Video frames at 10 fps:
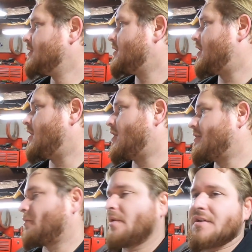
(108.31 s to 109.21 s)
I
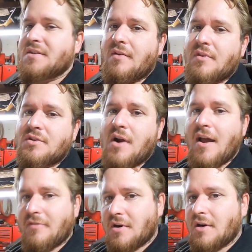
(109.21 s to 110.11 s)
think we're gonna save the
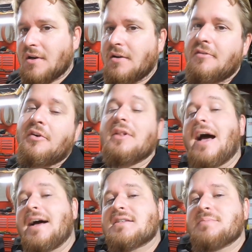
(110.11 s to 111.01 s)
driver for
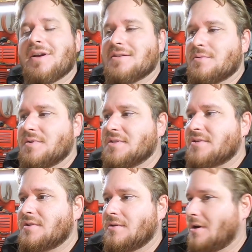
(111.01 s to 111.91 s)
last because it
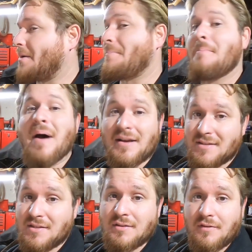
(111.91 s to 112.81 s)
was a
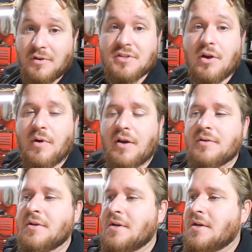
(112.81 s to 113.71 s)
mess the first go
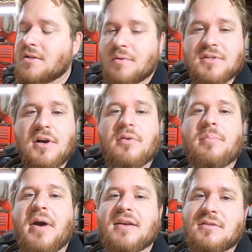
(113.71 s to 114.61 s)
around. So we're gonna start with
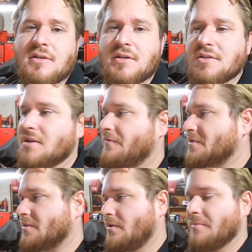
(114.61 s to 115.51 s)
the passenger just to give
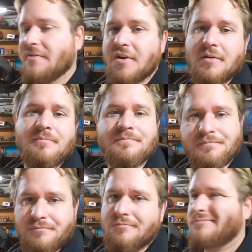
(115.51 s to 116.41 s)
us a little bit of a
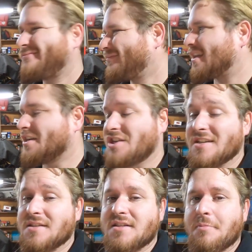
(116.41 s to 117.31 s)

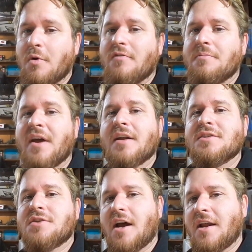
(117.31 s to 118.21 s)
chance to step away from that
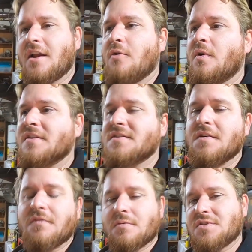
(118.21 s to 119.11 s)
and try another one and see
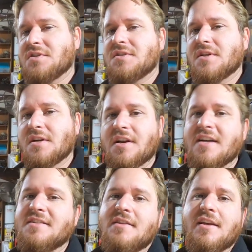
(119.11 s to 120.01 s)
if it was just an
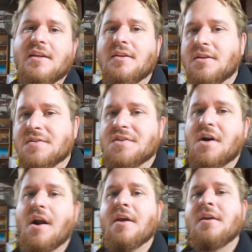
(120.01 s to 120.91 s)
isolated
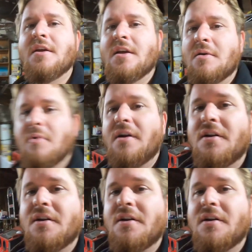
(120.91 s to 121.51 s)
concern. But